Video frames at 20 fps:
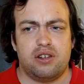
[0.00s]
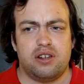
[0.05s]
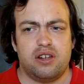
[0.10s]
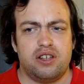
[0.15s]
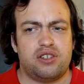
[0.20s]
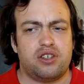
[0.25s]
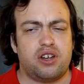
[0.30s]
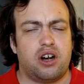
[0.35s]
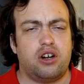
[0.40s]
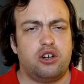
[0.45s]
is
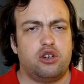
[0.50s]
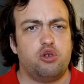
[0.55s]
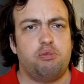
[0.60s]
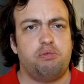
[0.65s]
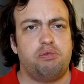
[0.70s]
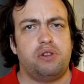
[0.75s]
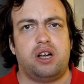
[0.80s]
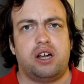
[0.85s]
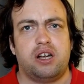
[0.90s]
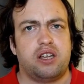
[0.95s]
hard to
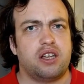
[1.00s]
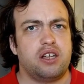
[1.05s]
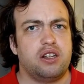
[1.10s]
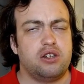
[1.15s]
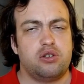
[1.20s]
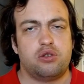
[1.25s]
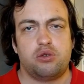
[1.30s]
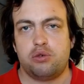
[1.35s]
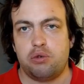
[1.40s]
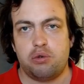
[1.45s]
plug
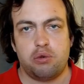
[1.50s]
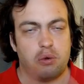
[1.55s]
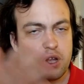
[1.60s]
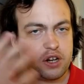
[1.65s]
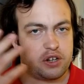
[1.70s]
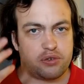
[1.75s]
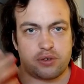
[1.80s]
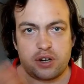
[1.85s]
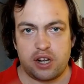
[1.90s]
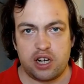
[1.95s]
into a
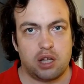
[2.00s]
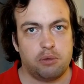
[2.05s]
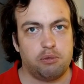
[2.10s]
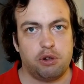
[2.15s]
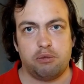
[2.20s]
trainable